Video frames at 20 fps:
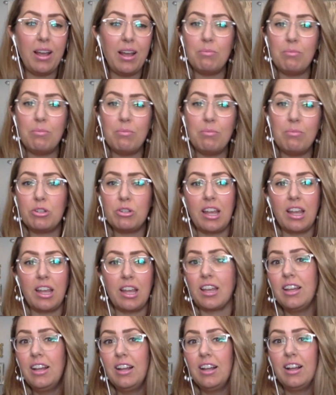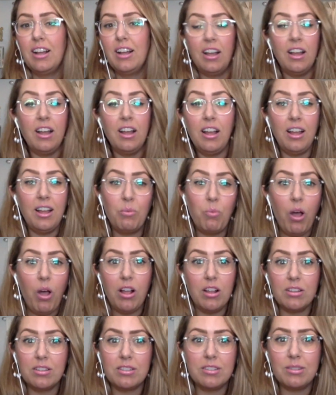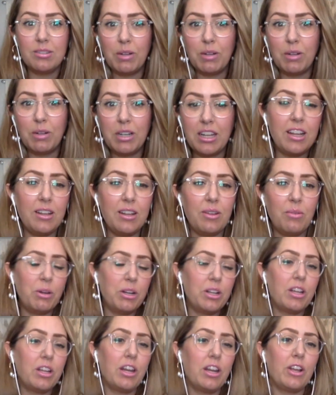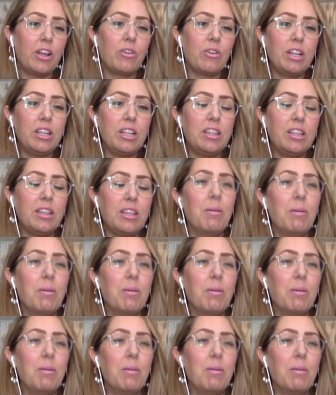I'm just like ah walls. When can I when can I create them?